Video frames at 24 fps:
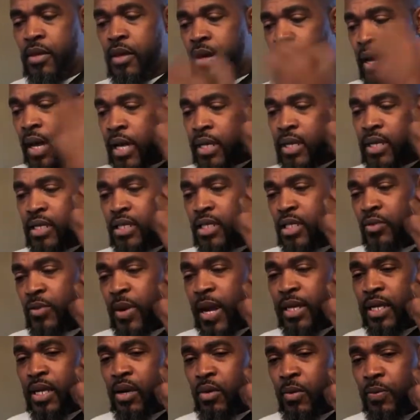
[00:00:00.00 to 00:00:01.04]
Hey, this is
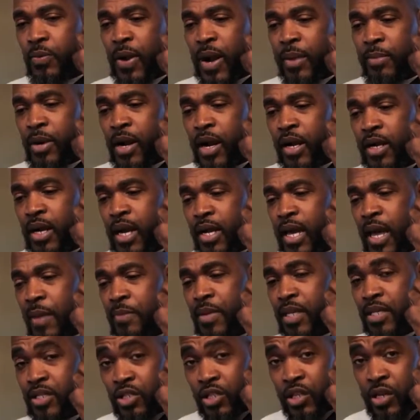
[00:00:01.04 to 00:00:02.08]
Ronell with Primerica. I got
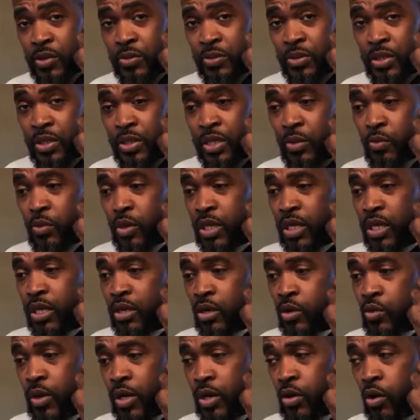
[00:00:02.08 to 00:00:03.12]
Miss Jones here. They want to get a
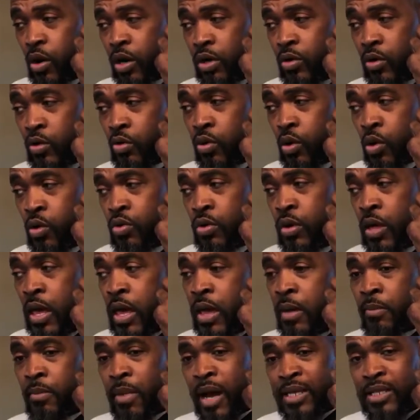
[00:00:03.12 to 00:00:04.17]
quick auto quote.
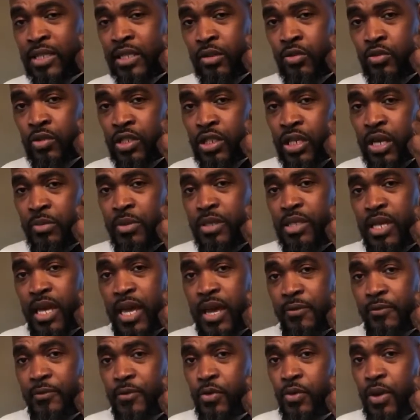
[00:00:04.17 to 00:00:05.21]
My solution number is
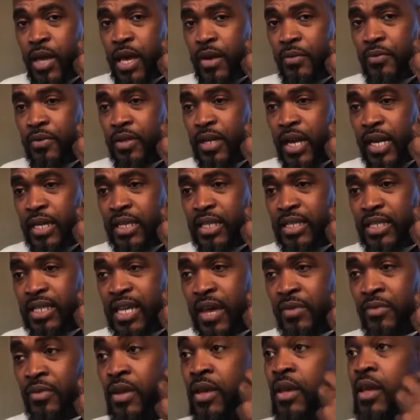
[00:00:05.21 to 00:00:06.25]

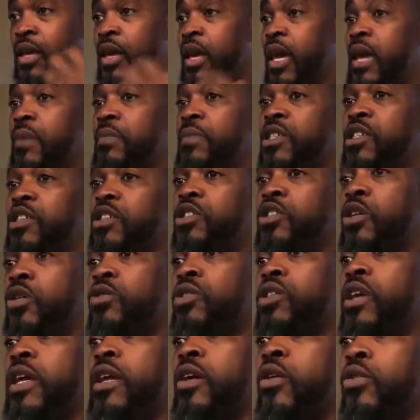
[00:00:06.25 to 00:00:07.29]
FUF97. Hey, Mrs. Jones,
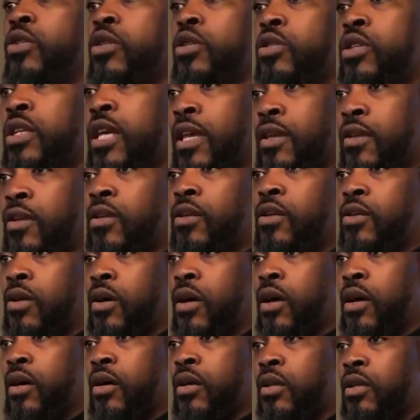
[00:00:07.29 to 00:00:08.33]
they're going to take your
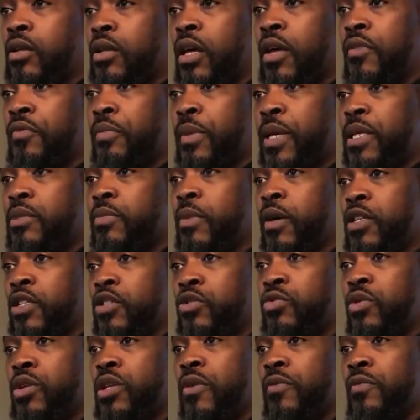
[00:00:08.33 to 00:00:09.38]
little information about
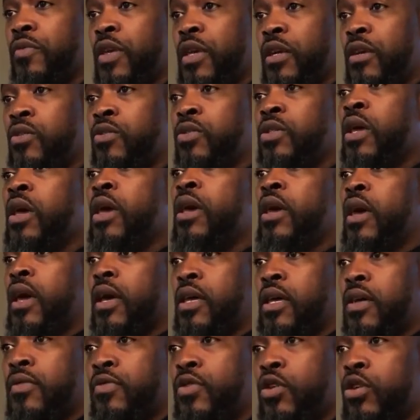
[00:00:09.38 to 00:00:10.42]
you and your vehicles and
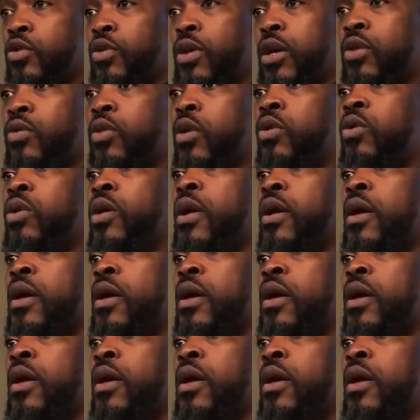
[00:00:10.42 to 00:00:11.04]
give you a quick quote.